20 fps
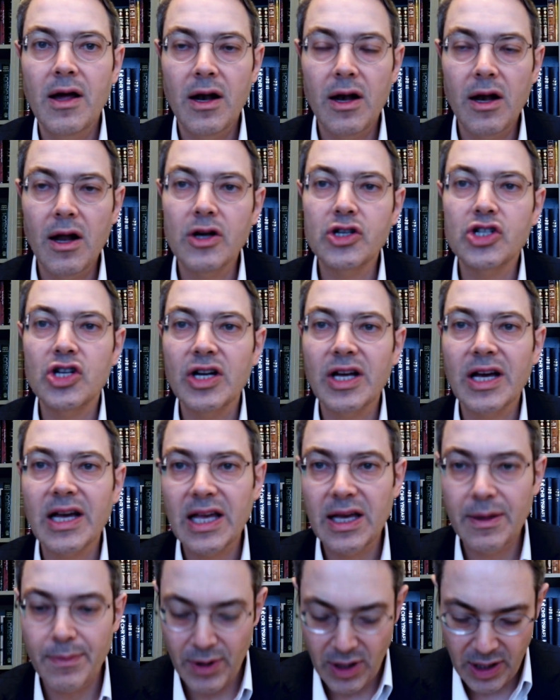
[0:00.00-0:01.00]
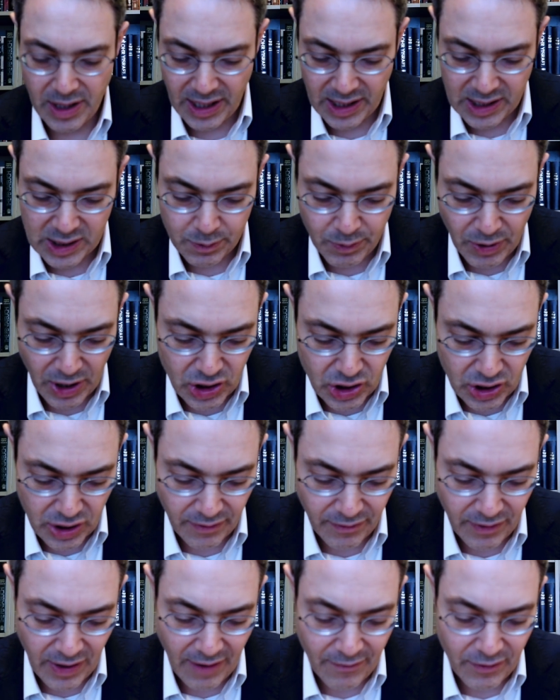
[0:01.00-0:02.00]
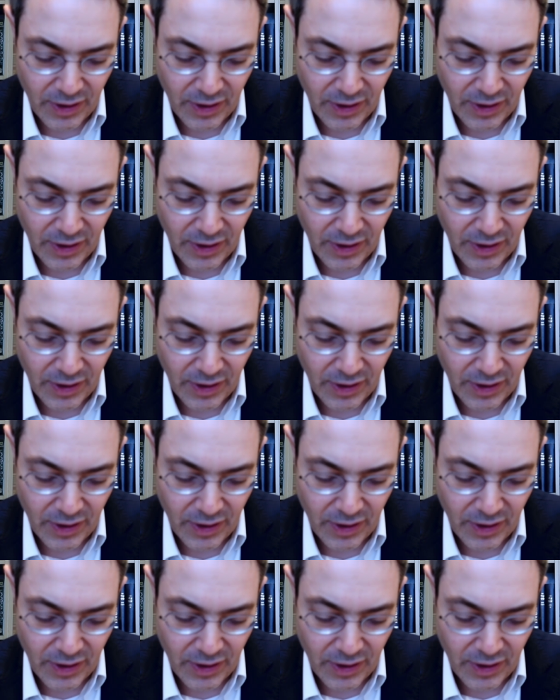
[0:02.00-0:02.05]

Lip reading: Lashon chiba, an expression of love.